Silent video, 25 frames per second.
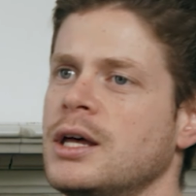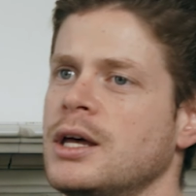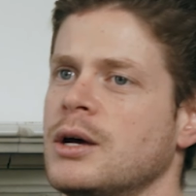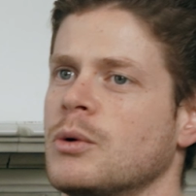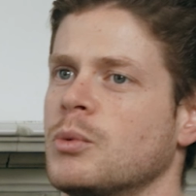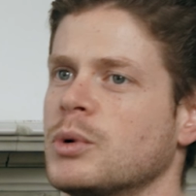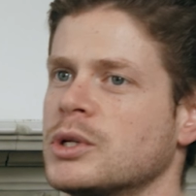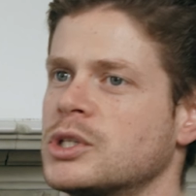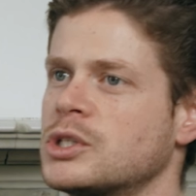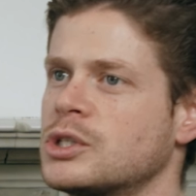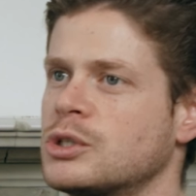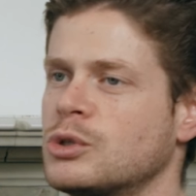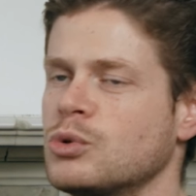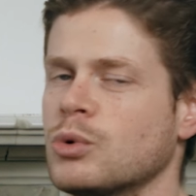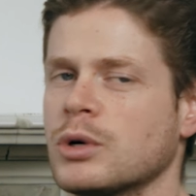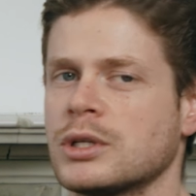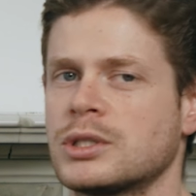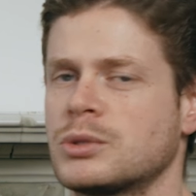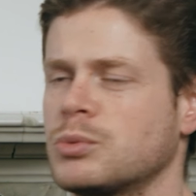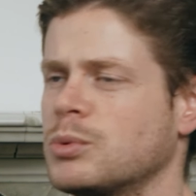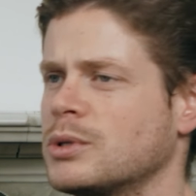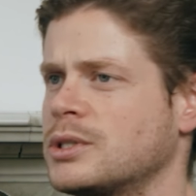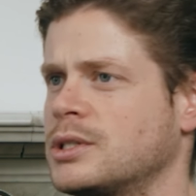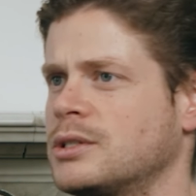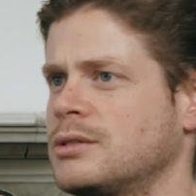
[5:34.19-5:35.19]
which to
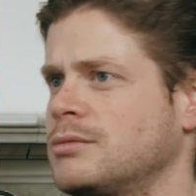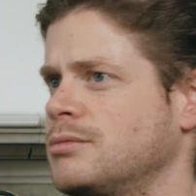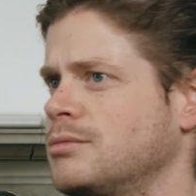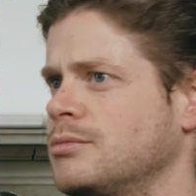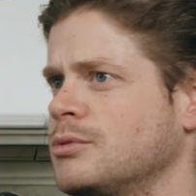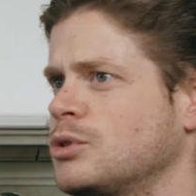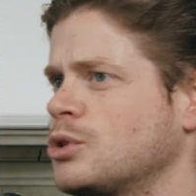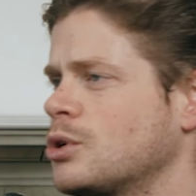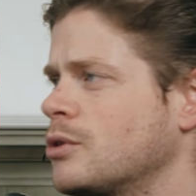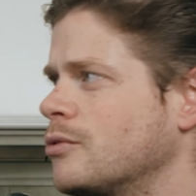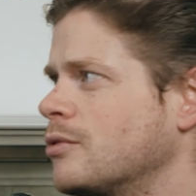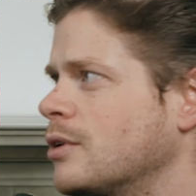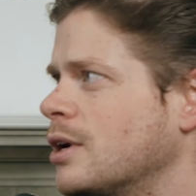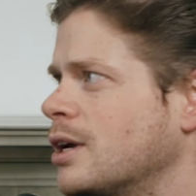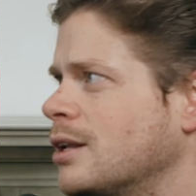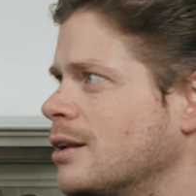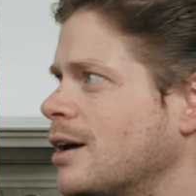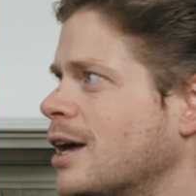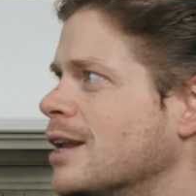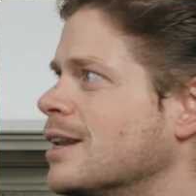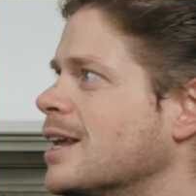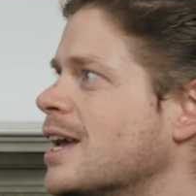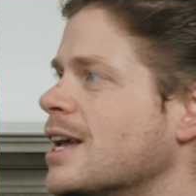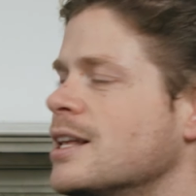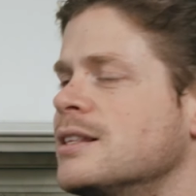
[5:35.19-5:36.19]
us was sort of
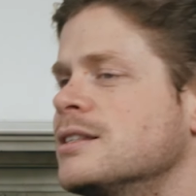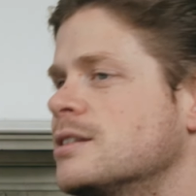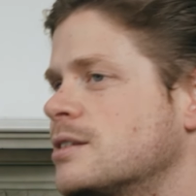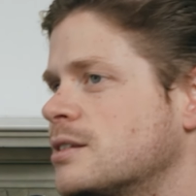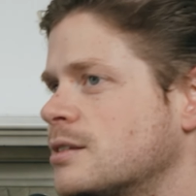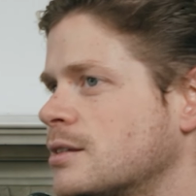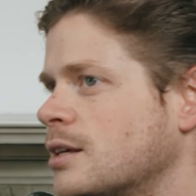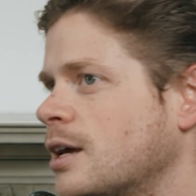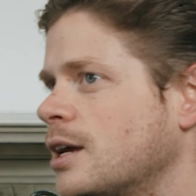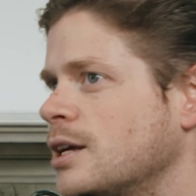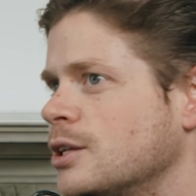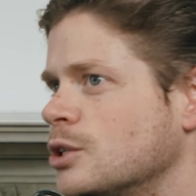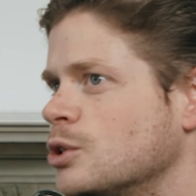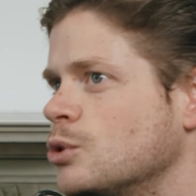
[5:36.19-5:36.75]
an insane